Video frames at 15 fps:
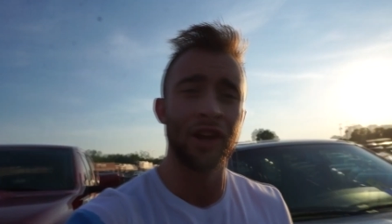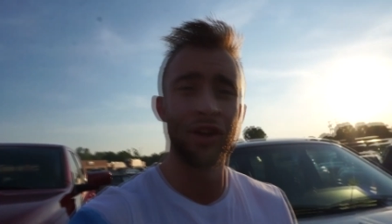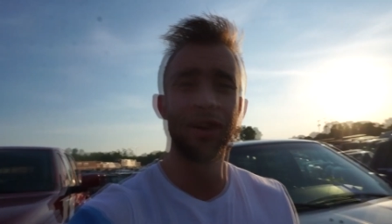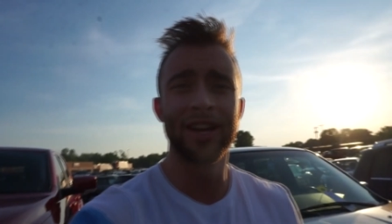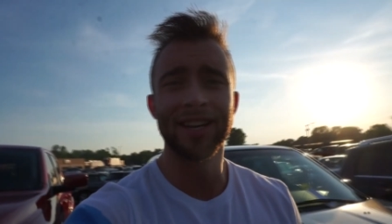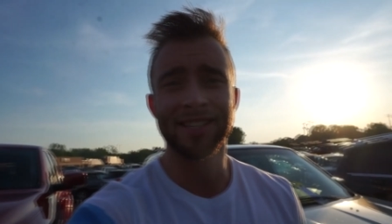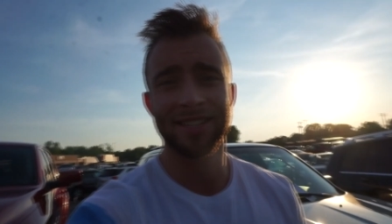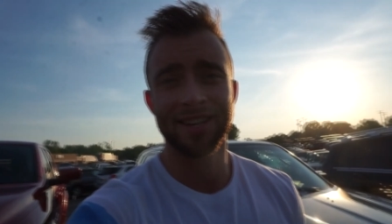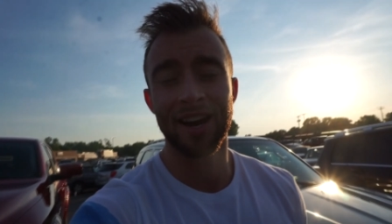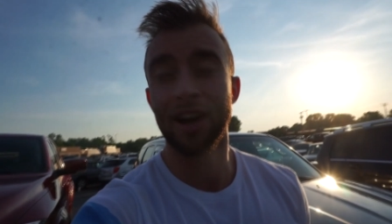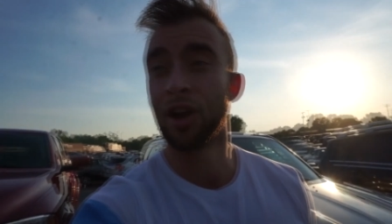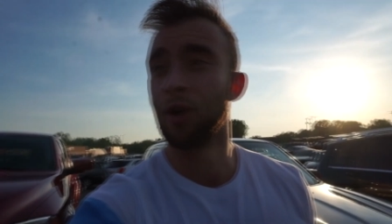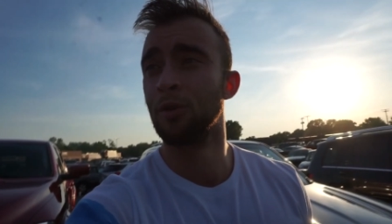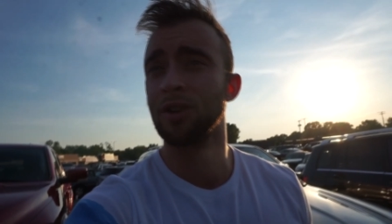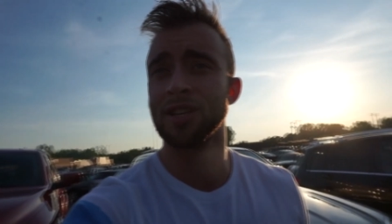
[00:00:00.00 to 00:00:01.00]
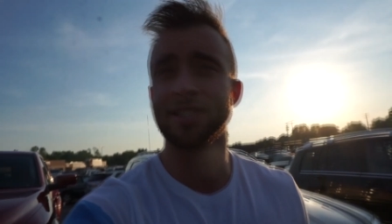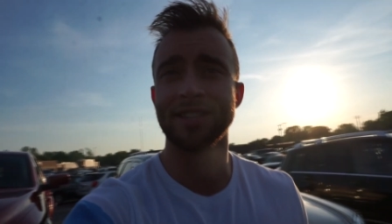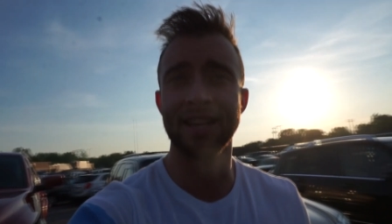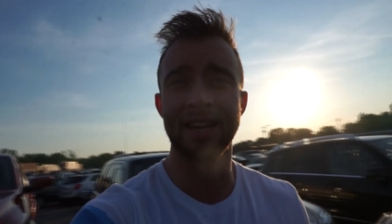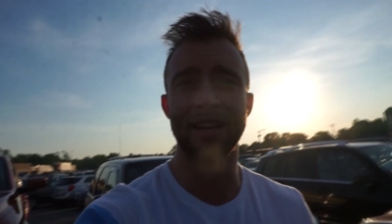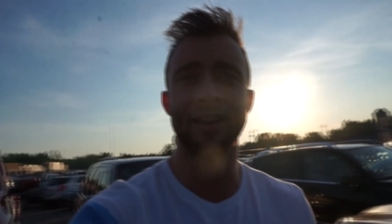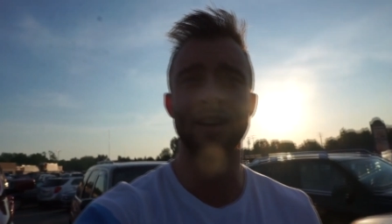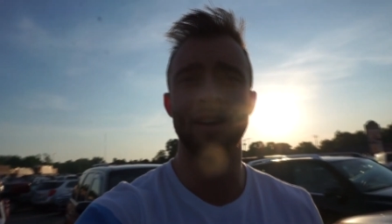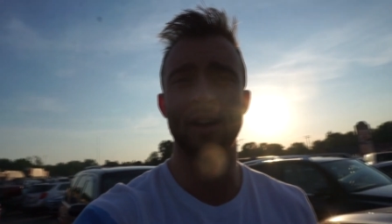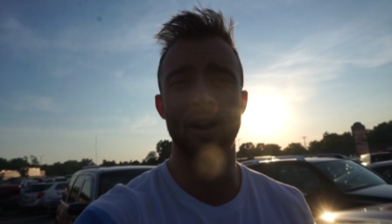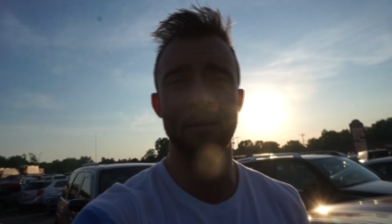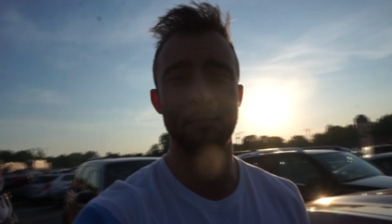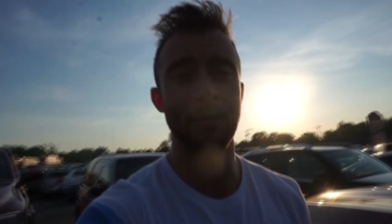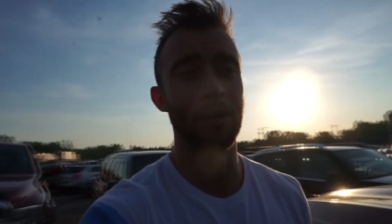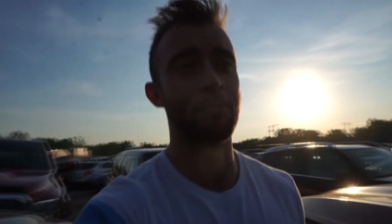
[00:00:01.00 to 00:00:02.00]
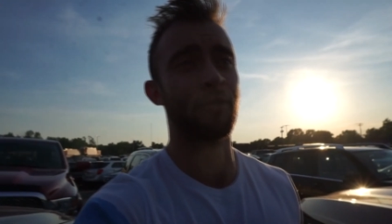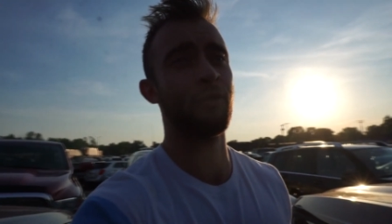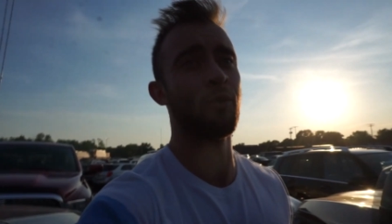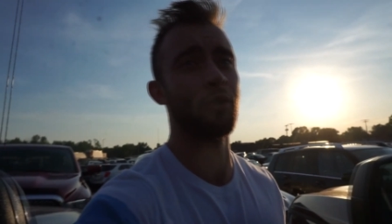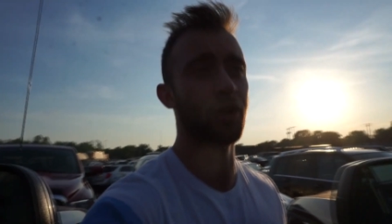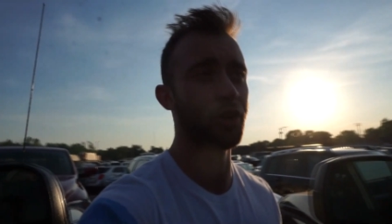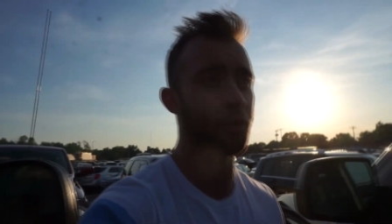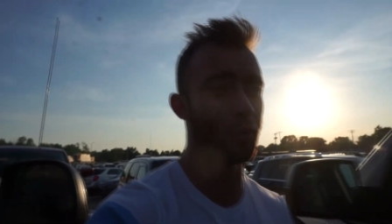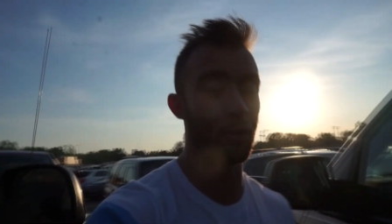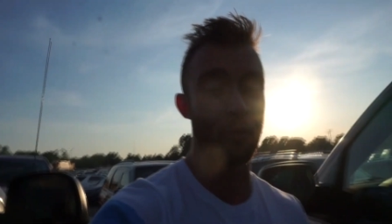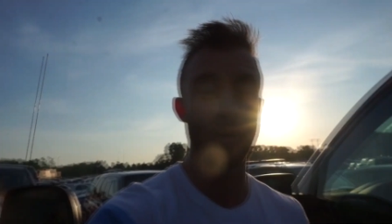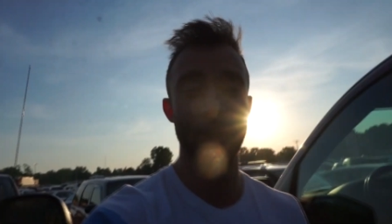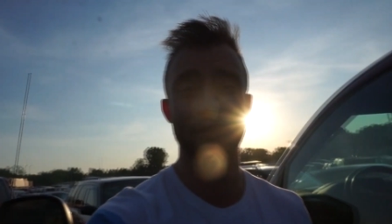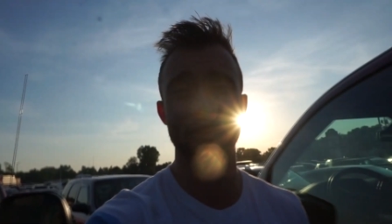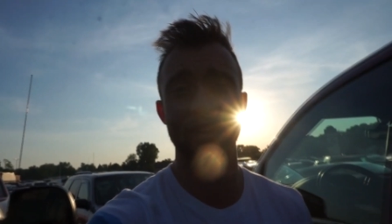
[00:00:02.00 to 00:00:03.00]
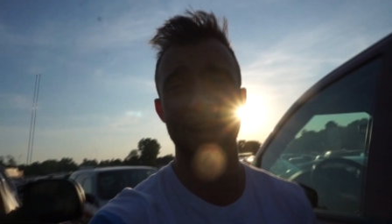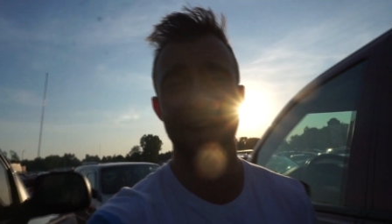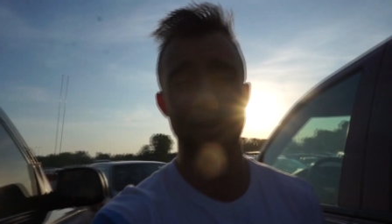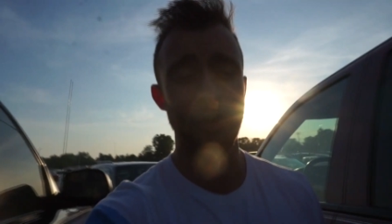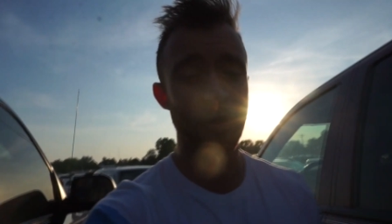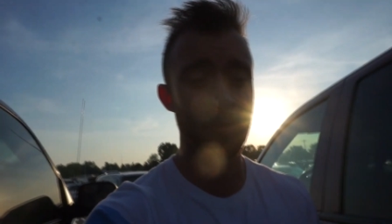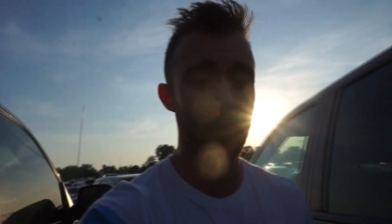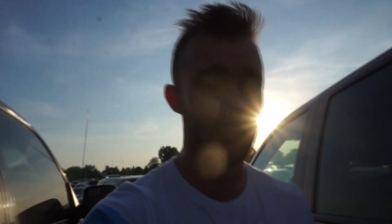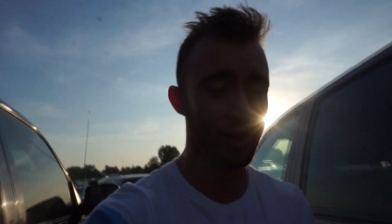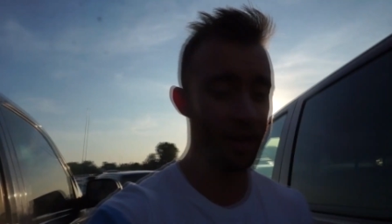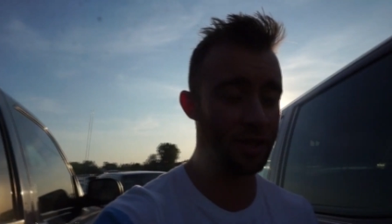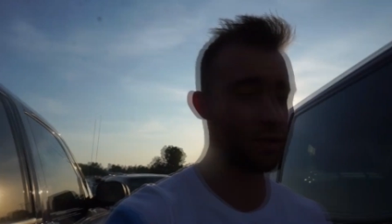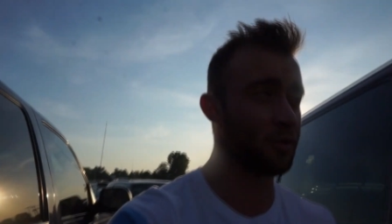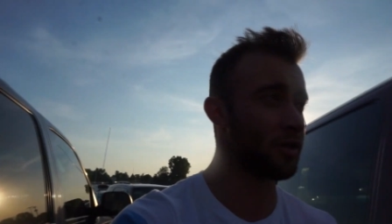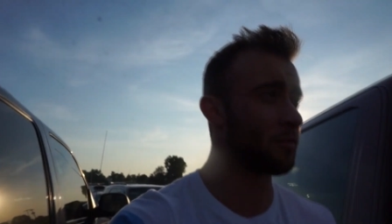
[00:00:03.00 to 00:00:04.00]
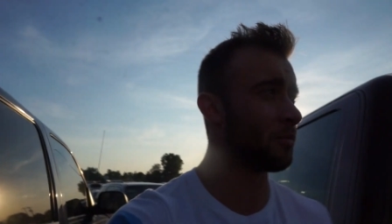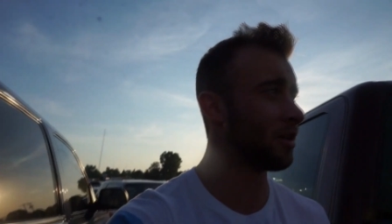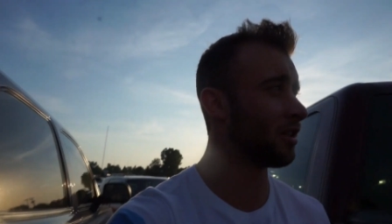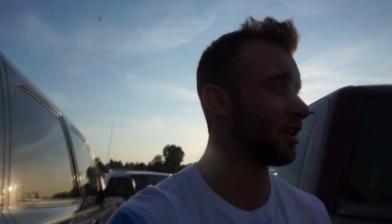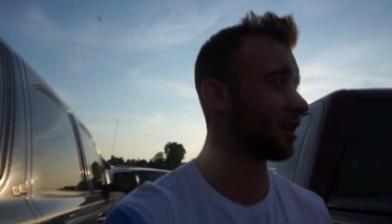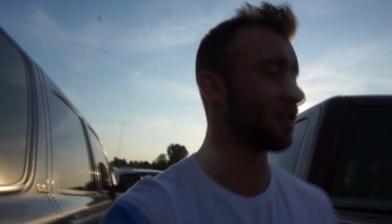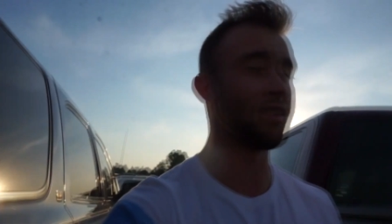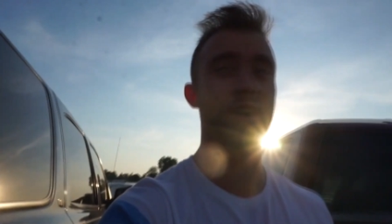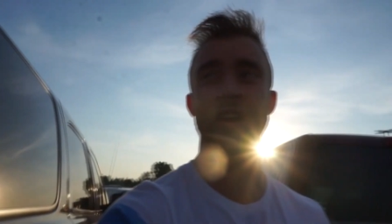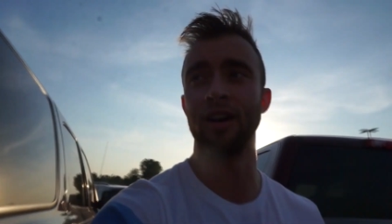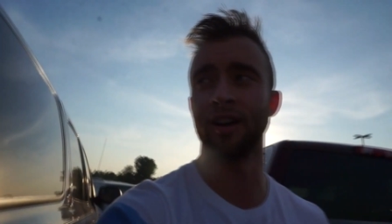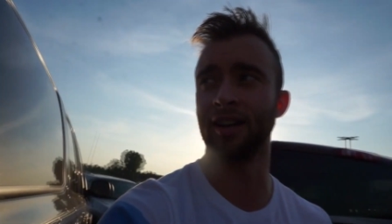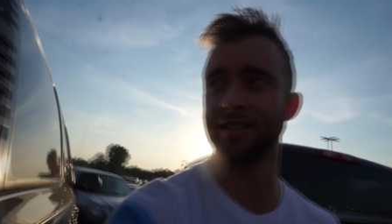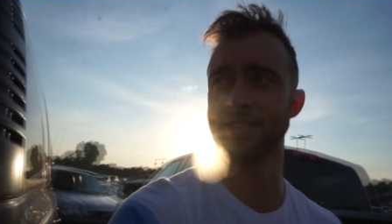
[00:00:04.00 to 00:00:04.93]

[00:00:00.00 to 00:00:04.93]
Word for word: you get stuck going to see Me Before You or whatever that new movie is with Emilia Clarke.